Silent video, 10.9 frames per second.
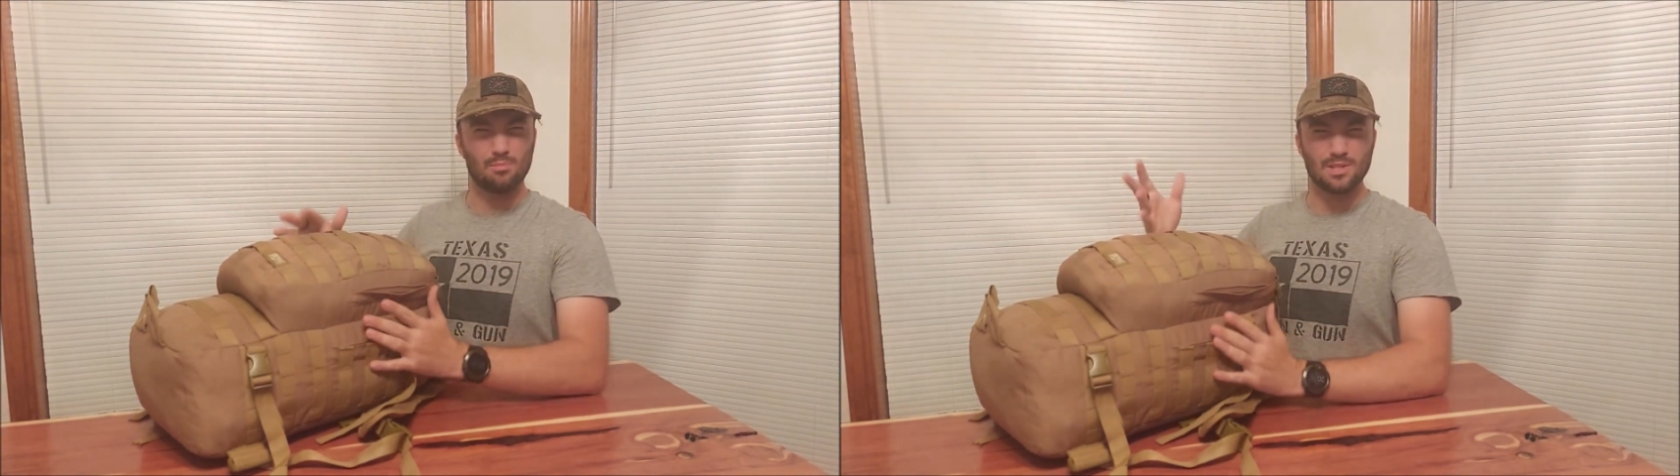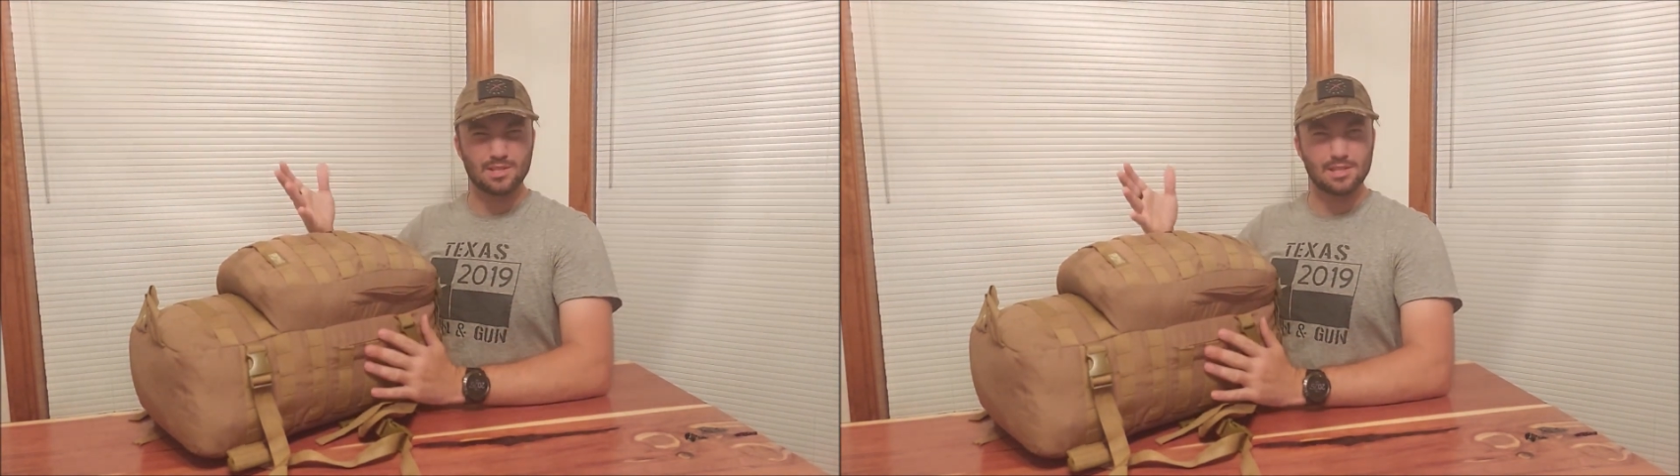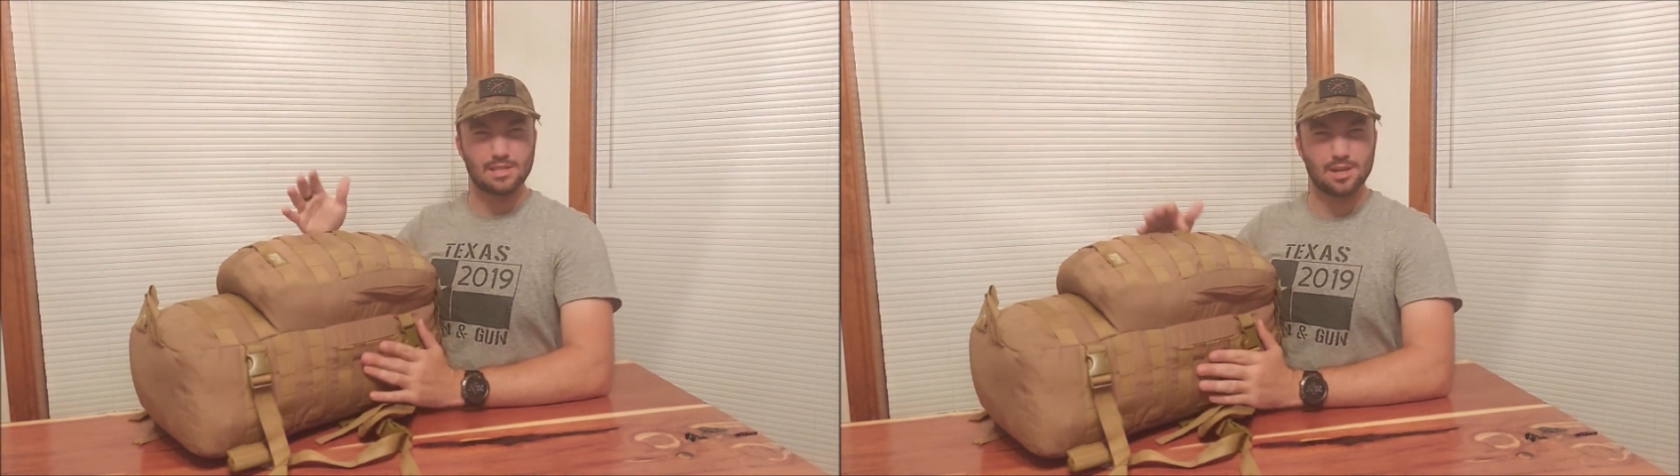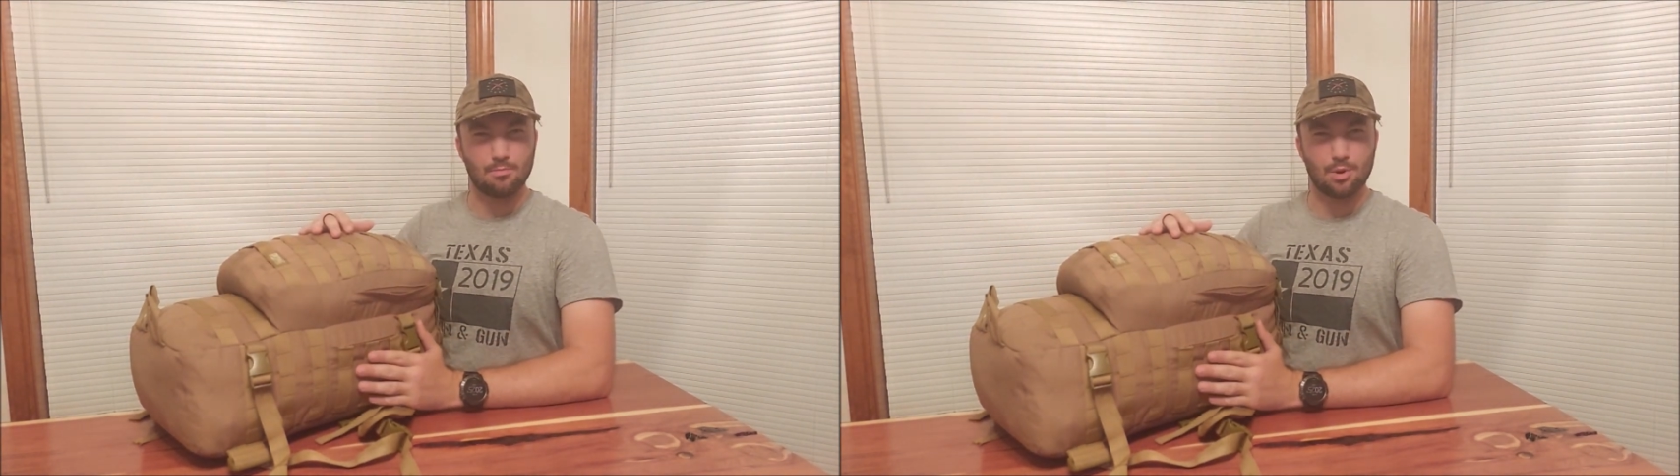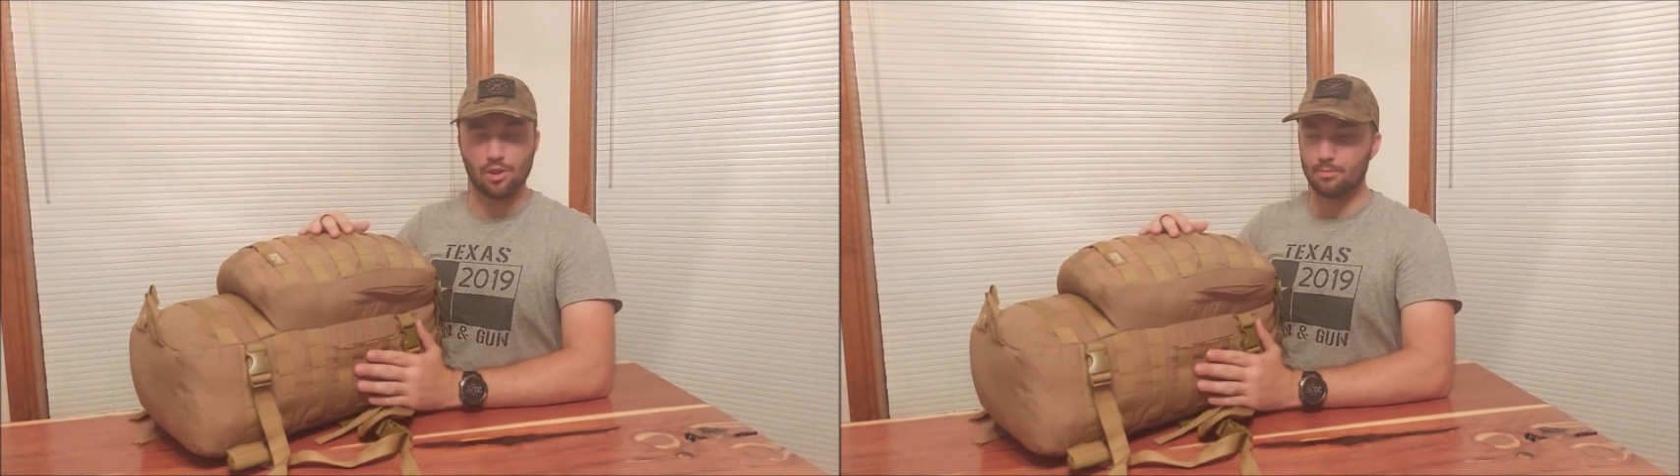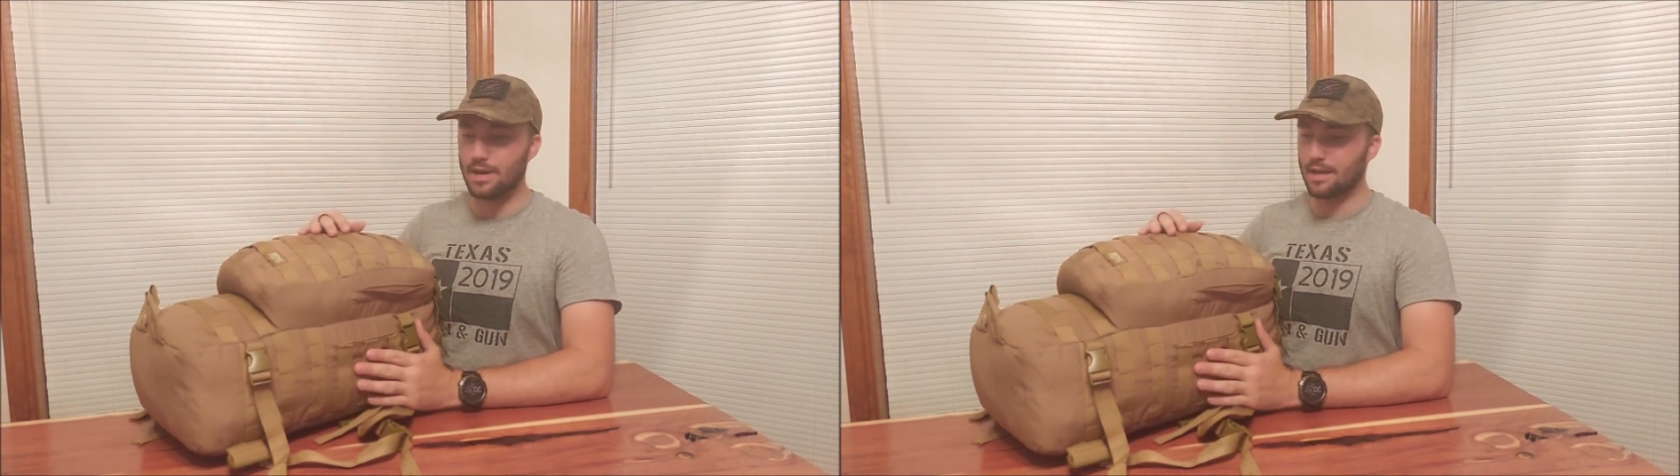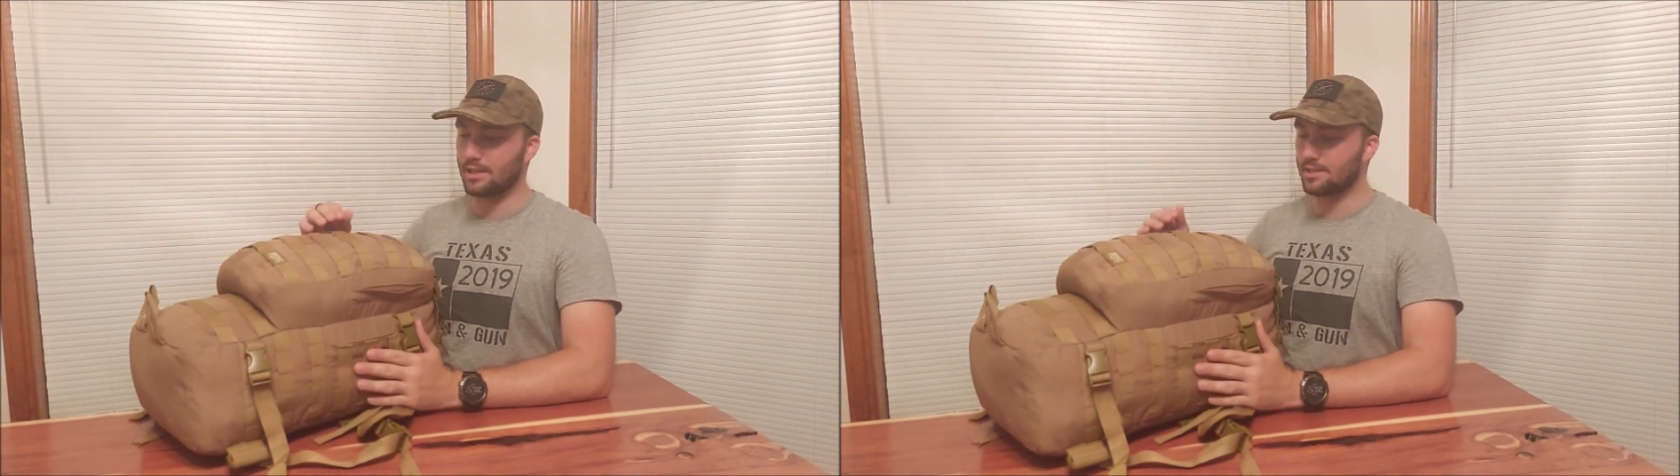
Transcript: but since that's not part of the bag,